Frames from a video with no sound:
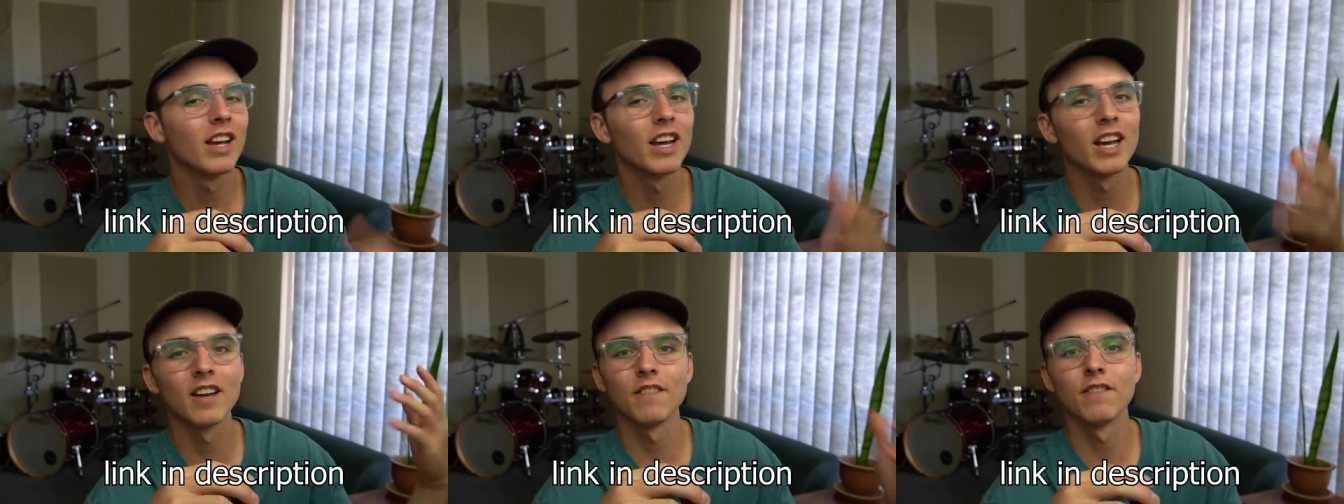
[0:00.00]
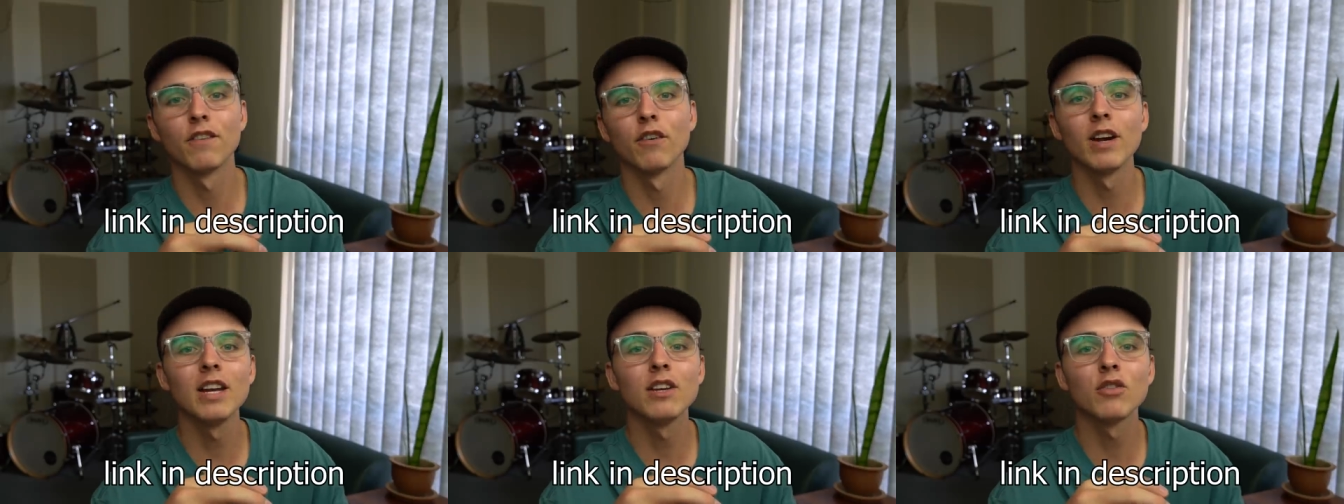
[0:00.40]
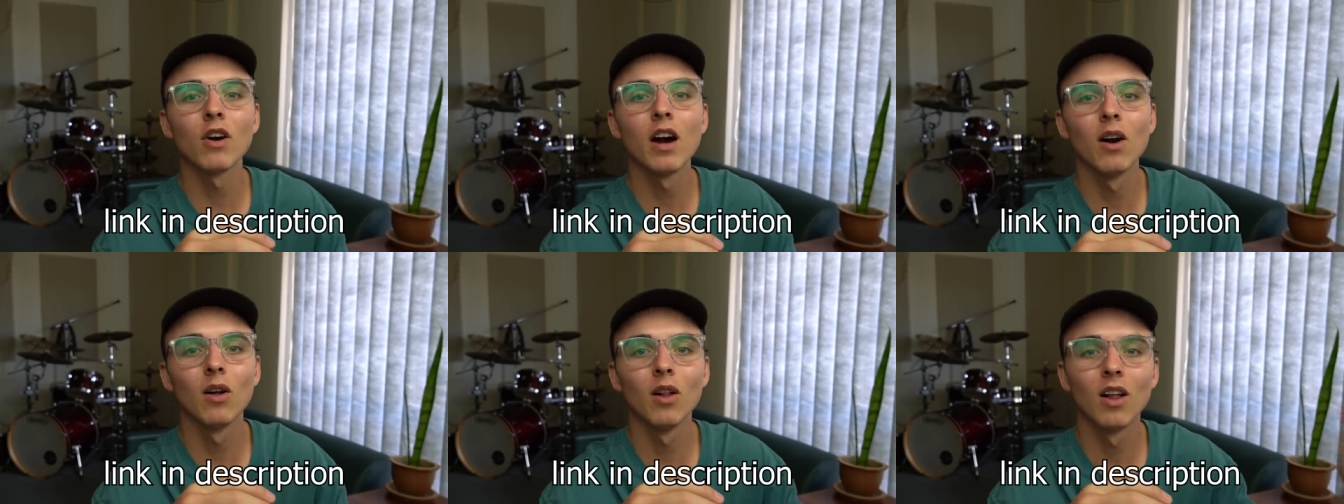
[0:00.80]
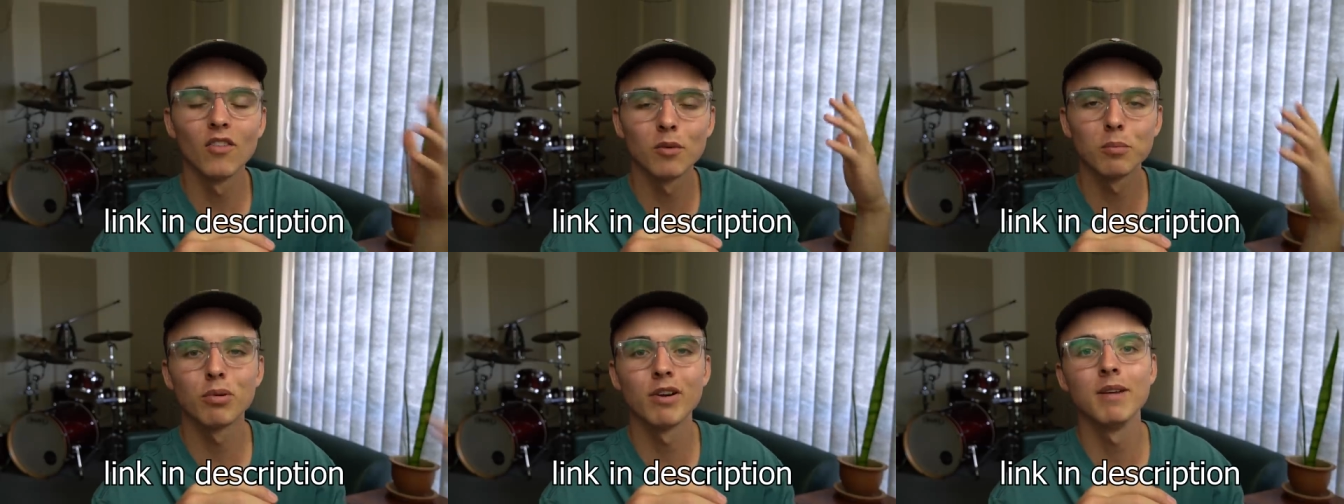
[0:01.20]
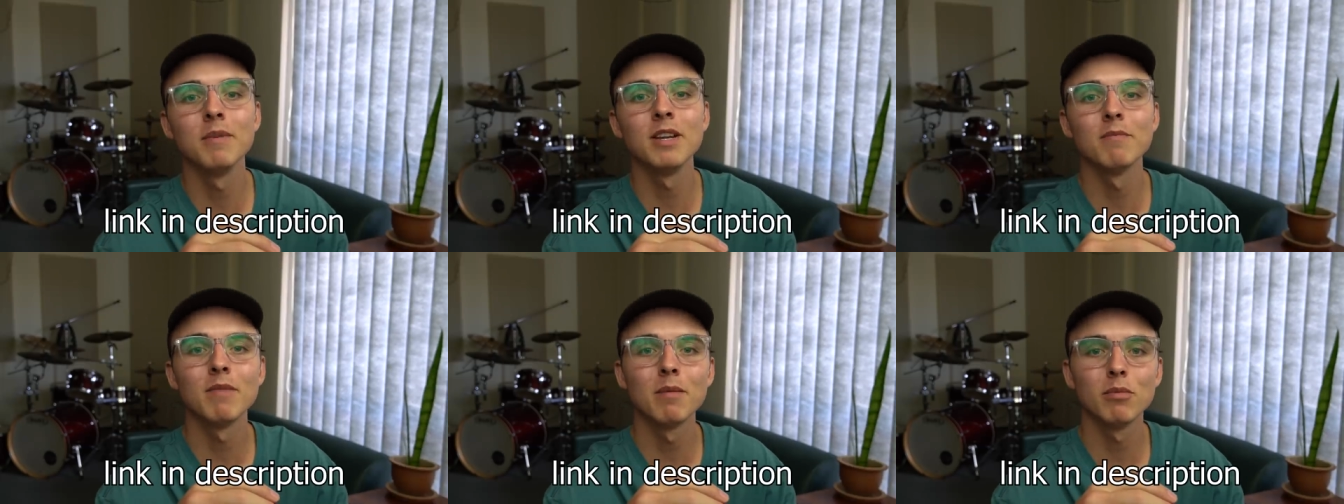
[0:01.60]
get a free trial of a
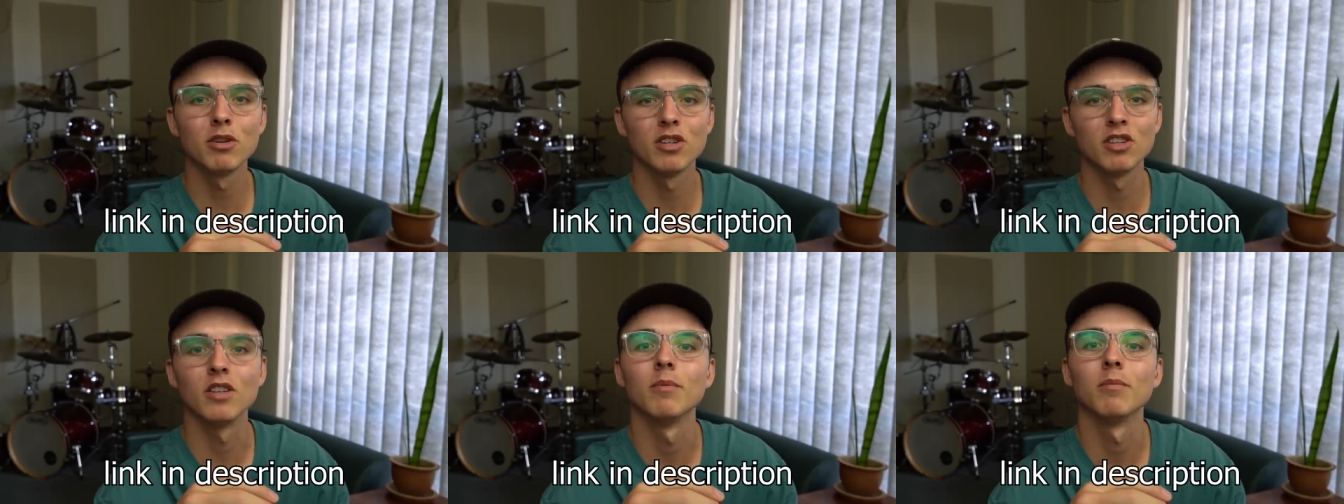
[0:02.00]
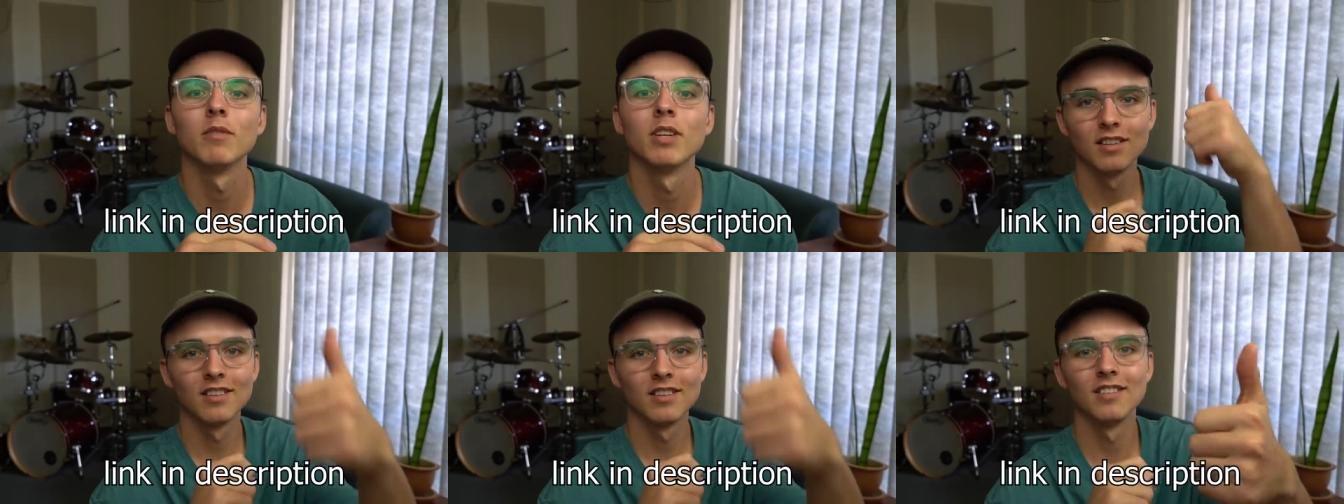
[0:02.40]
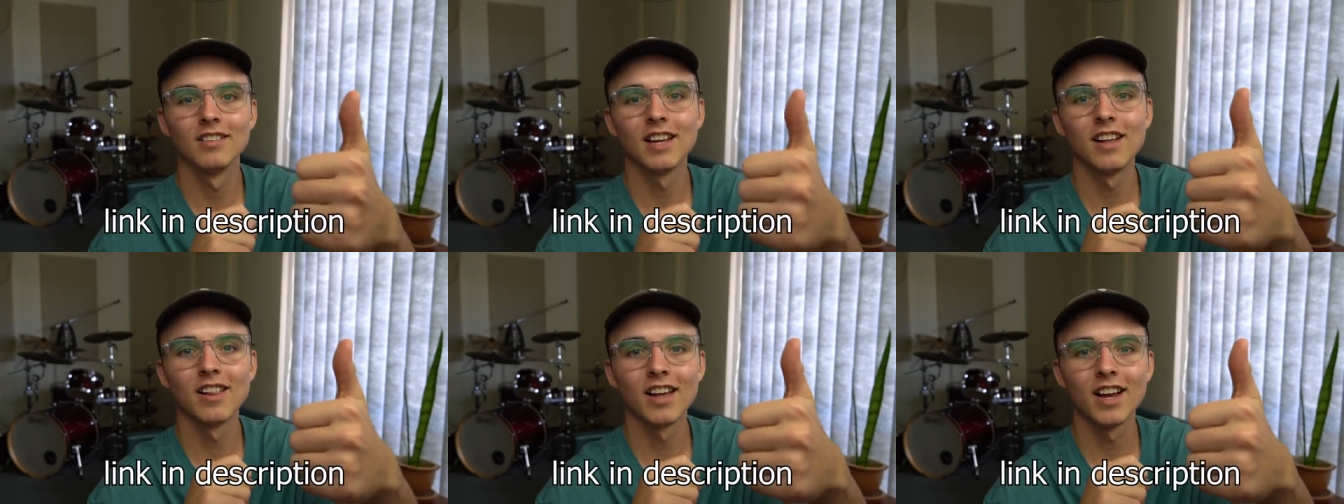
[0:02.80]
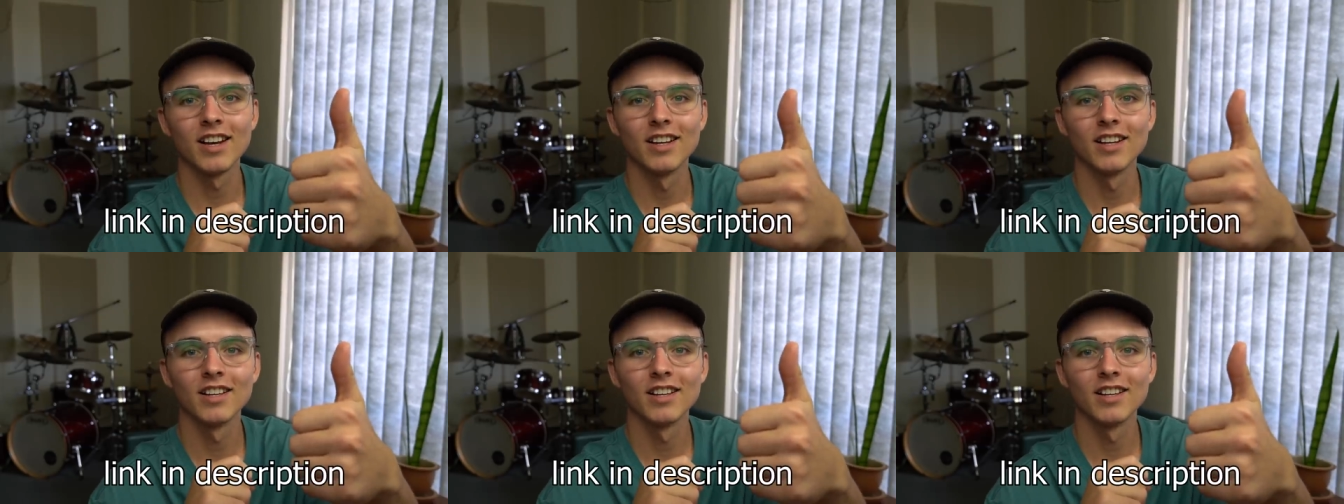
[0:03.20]
premium membership. See you later.